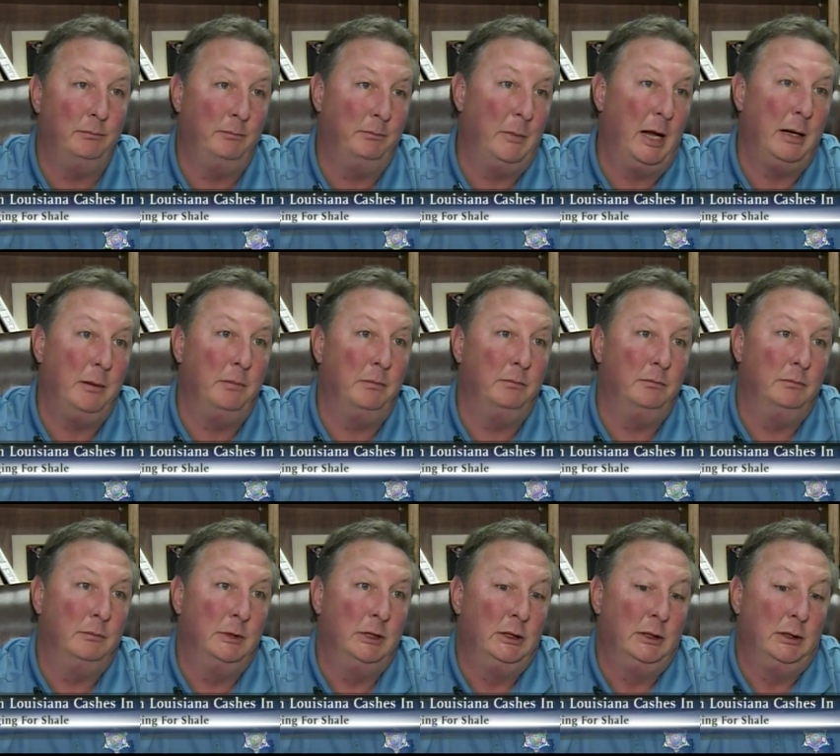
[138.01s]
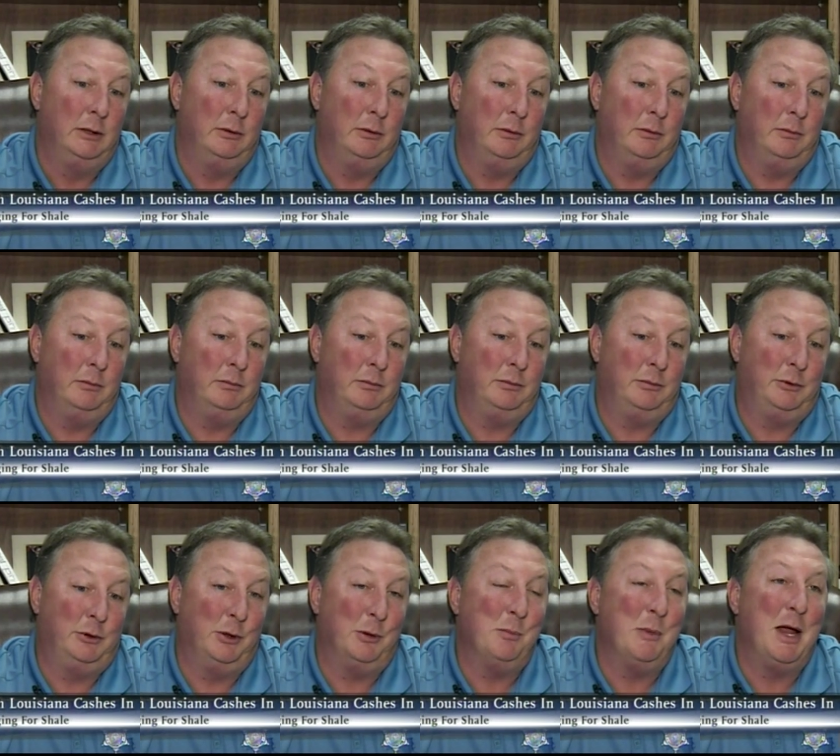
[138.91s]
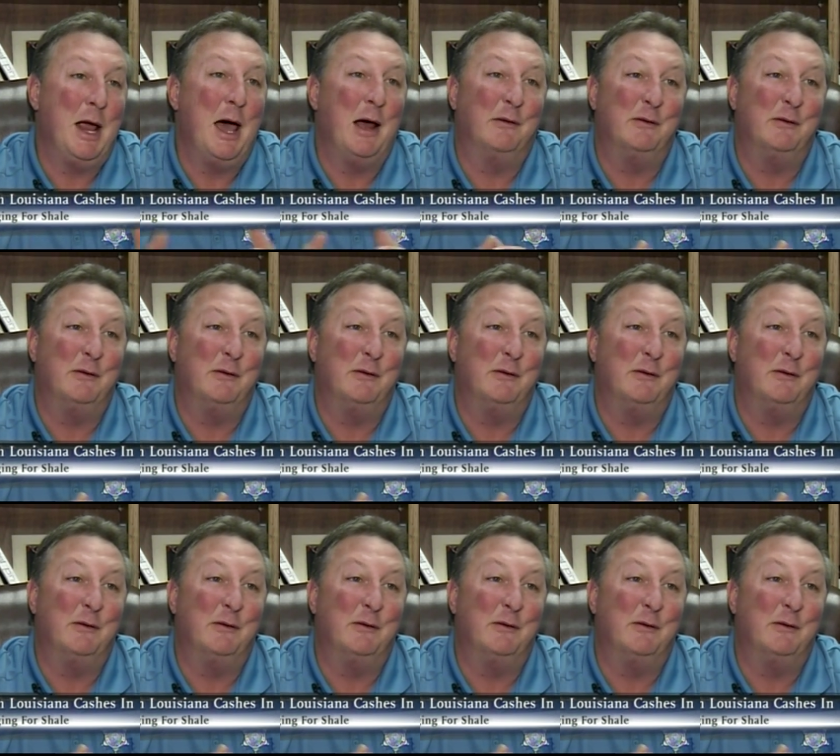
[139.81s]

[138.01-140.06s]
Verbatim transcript: made took me out